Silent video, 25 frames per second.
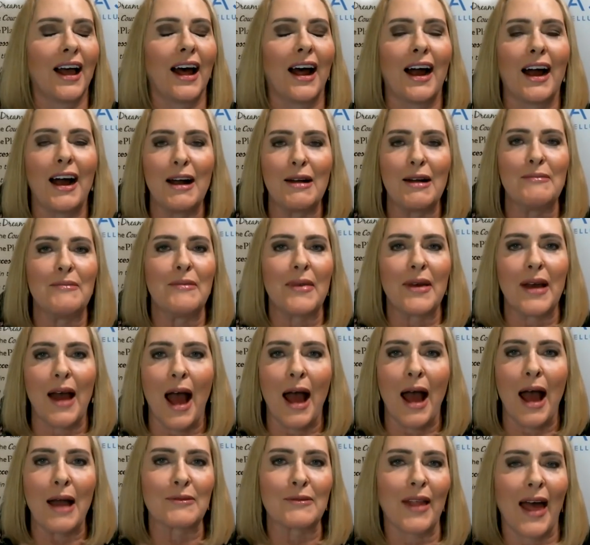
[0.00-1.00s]

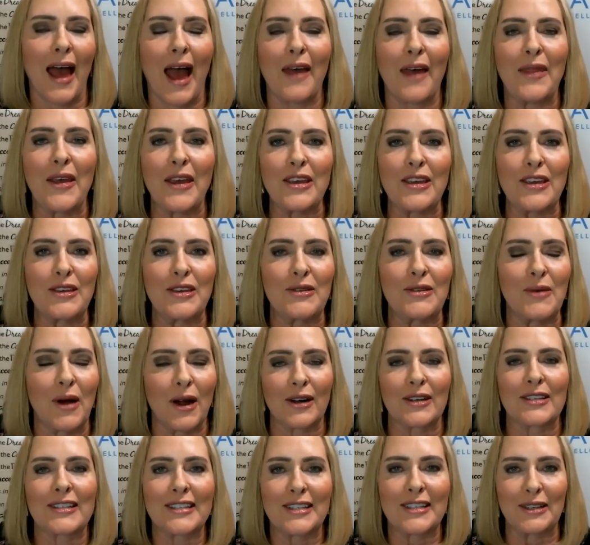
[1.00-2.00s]
I'm glad that you
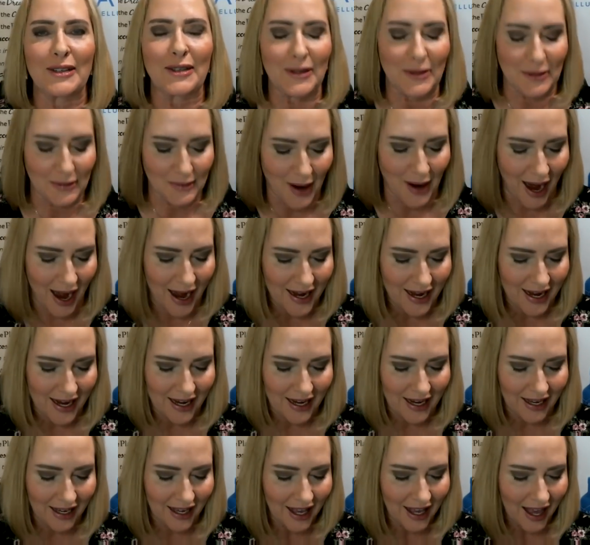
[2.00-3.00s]
are still
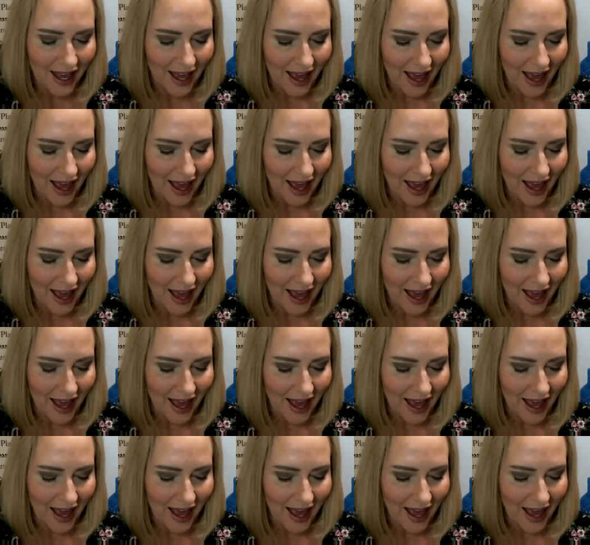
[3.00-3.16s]
riding,